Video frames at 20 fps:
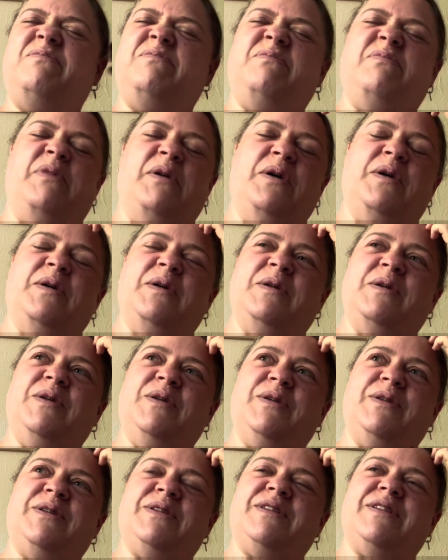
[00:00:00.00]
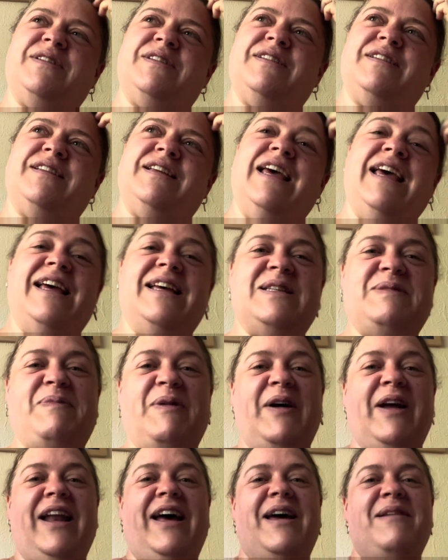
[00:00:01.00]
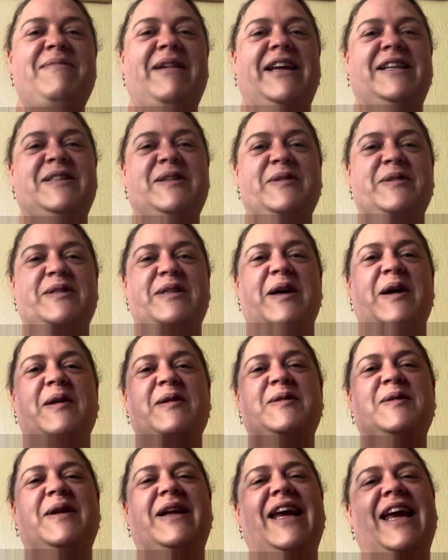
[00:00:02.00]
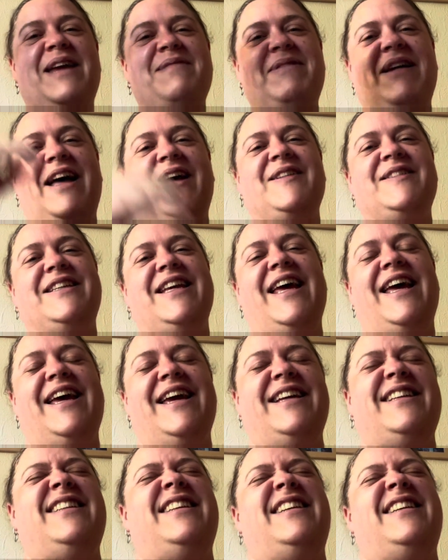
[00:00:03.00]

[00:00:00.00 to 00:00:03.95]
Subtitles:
Balls. Spoiler, I made 2 stone, 28 pounds. Yay.